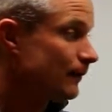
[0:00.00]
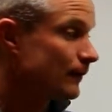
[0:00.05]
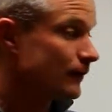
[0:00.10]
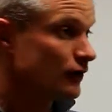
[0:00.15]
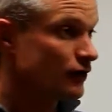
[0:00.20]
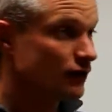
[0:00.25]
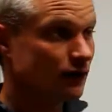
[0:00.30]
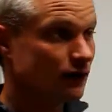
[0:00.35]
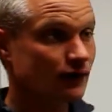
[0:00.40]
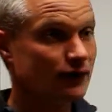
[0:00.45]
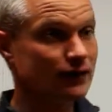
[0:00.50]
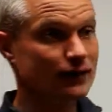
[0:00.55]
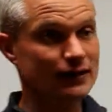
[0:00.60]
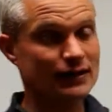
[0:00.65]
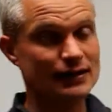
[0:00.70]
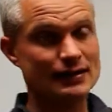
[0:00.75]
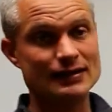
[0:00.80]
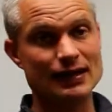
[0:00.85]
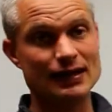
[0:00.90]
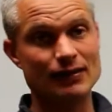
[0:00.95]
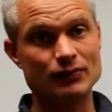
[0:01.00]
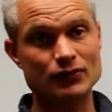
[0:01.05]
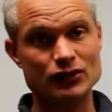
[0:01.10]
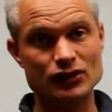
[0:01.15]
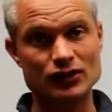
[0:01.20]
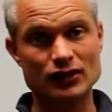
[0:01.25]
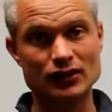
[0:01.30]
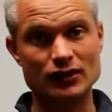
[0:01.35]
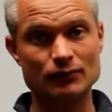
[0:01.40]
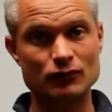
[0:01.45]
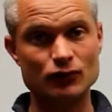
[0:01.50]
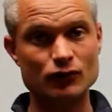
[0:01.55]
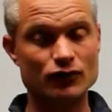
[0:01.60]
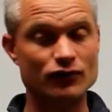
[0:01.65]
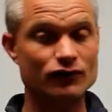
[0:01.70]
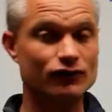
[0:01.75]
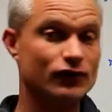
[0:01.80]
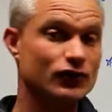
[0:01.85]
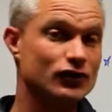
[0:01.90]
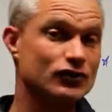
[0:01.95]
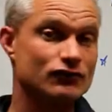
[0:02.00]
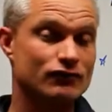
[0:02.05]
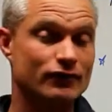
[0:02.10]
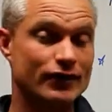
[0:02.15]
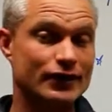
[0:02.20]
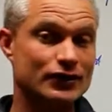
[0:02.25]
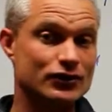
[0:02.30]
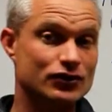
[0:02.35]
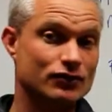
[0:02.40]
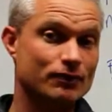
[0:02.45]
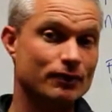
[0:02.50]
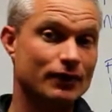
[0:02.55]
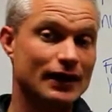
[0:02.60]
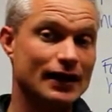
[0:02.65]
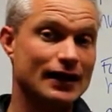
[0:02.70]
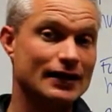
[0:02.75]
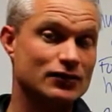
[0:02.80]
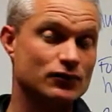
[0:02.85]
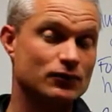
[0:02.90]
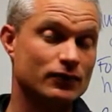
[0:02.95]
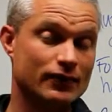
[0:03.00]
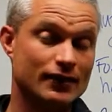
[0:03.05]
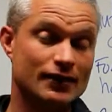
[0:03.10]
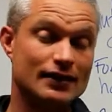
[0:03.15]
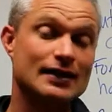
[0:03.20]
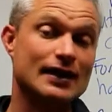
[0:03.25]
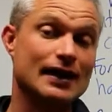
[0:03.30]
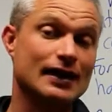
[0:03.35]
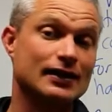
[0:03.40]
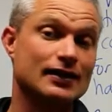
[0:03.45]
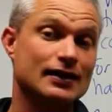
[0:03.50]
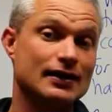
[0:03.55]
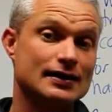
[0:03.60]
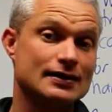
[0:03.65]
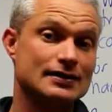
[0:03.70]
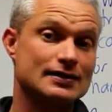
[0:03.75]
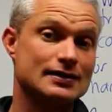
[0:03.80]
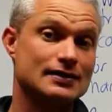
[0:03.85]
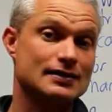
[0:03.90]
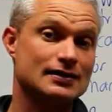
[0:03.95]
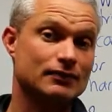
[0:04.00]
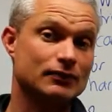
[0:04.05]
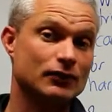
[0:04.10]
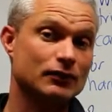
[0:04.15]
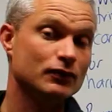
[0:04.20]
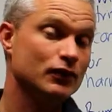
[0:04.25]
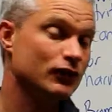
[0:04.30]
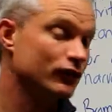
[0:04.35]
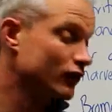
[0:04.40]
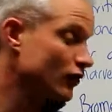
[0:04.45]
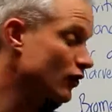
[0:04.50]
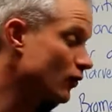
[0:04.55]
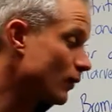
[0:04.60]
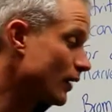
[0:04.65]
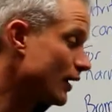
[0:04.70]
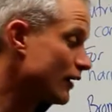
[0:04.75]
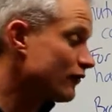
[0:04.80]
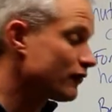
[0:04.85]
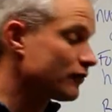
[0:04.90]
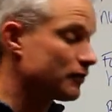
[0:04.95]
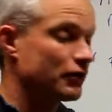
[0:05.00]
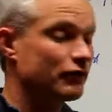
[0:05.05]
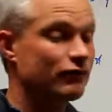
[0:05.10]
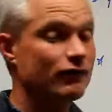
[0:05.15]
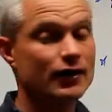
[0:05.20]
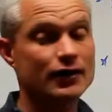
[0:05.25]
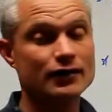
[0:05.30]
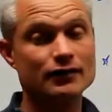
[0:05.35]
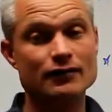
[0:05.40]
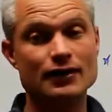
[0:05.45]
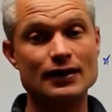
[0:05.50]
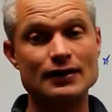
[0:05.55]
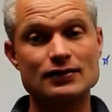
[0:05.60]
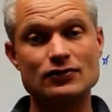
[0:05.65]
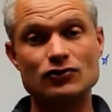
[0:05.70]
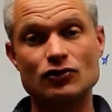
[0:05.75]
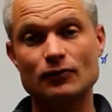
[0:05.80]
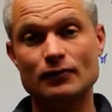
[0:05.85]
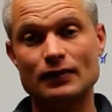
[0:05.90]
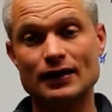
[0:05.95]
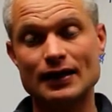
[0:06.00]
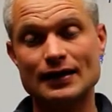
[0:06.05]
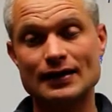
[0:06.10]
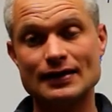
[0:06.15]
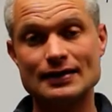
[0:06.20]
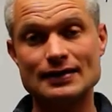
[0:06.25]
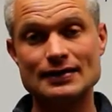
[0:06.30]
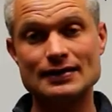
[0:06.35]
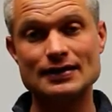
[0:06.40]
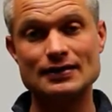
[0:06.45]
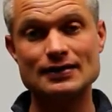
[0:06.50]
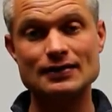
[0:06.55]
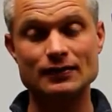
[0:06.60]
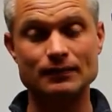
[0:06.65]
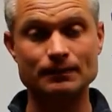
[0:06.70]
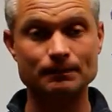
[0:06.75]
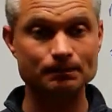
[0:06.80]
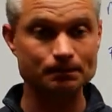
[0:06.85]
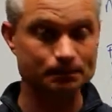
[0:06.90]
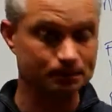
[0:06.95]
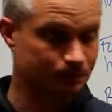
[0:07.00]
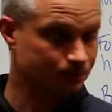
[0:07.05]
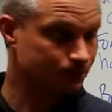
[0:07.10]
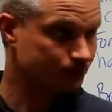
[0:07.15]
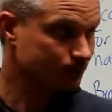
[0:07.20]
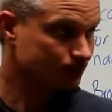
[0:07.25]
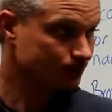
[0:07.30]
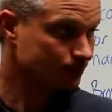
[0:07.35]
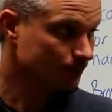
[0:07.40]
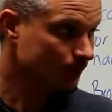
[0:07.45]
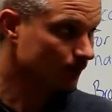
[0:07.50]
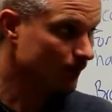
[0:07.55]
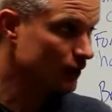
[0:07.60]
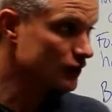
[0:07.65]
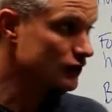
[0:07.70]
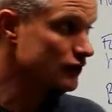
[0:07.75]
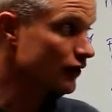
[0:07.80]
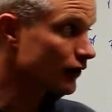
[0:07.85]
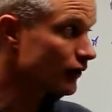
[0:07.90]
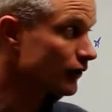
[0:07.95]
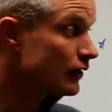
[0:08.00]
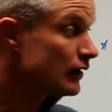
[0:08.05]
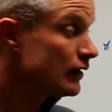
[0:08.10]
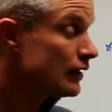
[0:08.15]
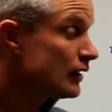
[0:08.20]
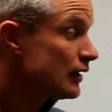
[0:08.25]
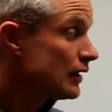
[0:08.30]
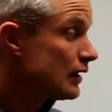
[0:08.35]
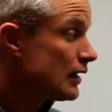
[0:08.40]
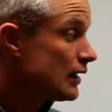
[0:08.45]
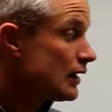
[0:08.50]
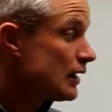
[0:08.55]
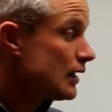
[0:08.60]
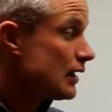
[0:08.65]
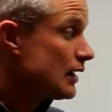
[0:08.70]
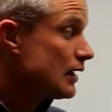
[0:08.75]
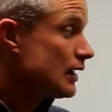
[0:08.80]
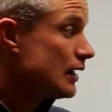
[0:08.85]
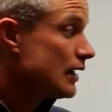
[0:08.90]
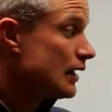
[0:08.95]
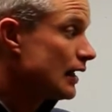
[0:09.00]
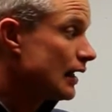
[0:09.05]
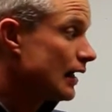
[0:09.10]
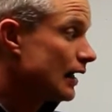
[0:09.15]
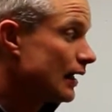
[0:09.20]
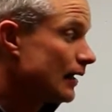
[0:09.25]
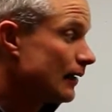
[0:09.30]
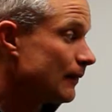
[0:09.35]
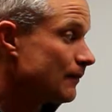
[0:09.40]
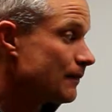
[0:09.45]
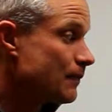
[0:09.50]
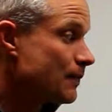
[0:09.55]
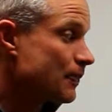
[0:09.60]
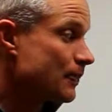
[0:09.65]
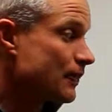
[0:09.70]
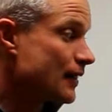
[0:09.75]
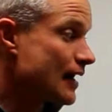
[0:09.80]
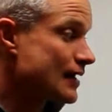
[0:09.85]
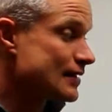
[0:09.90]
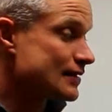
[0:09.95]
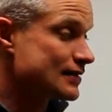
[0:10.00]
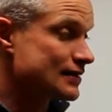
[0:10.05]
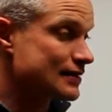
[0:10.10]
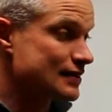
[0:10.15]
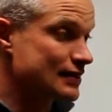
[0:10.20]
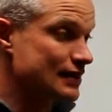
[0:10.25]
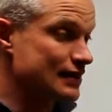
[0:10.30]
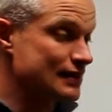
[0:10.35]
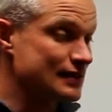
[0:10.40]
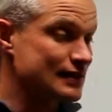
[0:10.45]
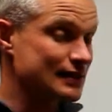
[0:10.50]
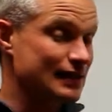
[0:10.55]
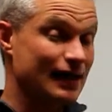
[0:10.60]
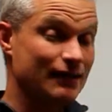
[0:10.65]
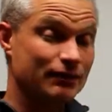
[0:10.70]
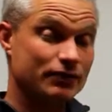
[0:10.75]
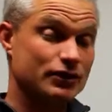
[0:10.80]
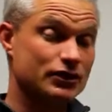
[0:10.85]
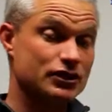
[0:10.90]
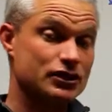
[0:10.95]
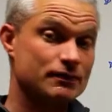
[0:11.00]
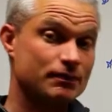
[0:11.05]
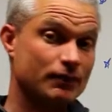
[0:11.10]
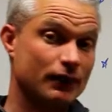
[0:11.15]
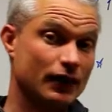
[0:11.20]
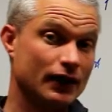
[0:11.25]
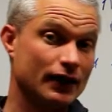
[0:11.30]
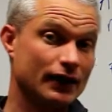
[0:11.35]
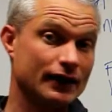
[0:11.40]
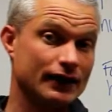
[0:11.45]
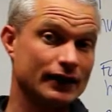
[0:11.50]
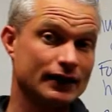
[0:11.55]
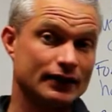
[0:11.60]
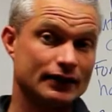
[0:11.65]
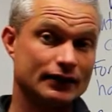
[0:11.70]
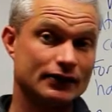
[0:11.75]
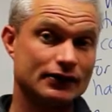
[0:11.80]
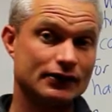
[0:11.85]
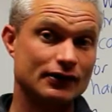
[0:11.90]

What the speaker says: you're looking at establishing a more diverse range of plants within that kind of system and moving away from a ryegrass dominated system. So that's established by